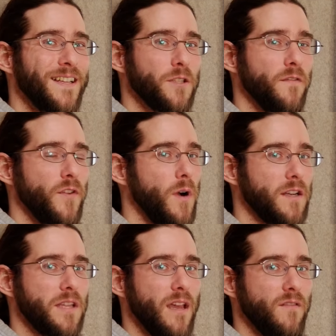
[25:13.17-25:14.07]
So if you
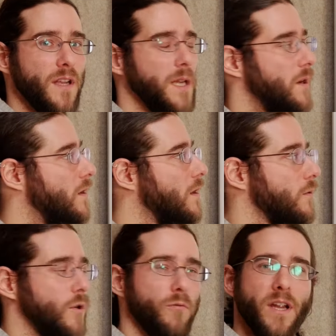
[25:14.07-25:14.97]
watch that video,
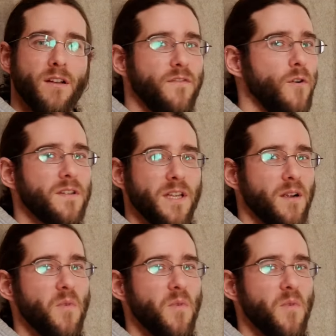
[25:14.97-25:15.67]
we're reinforcing